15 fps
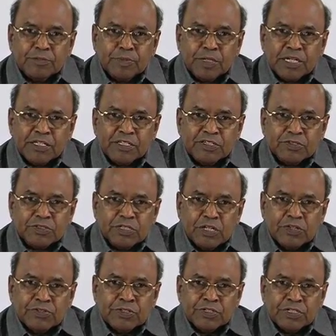like this.
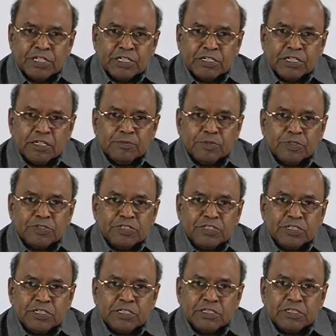So detailed
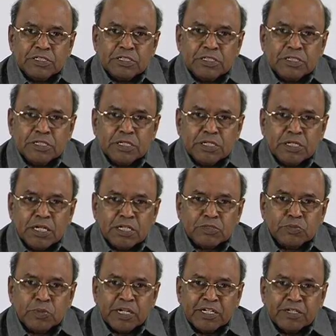procedure is
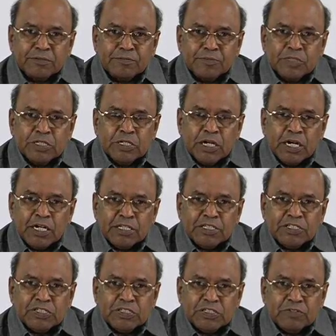explained, and
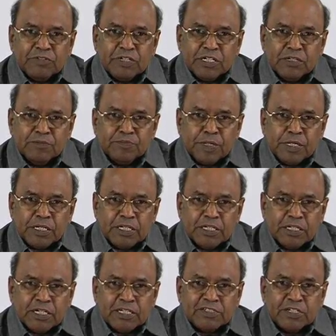this is a very
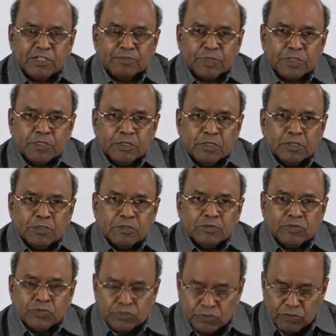important example
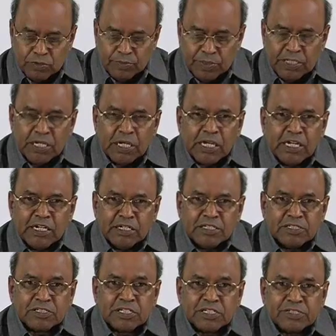which will be again
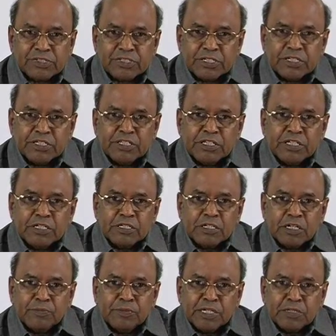discussed in the
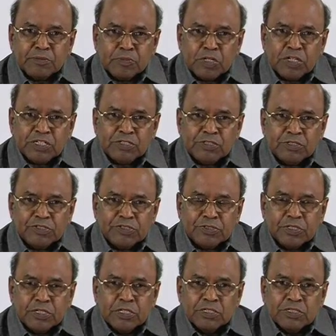coming modules,
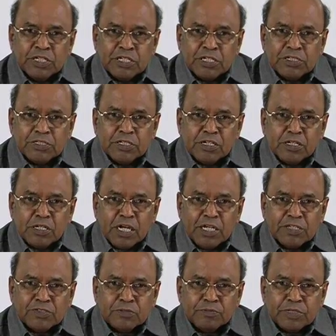that is on
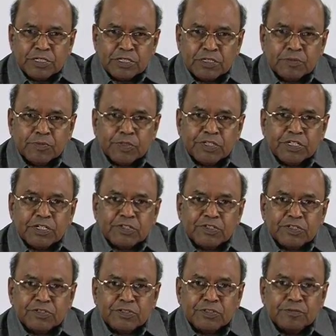isometric
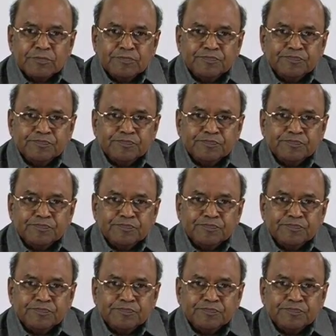projections.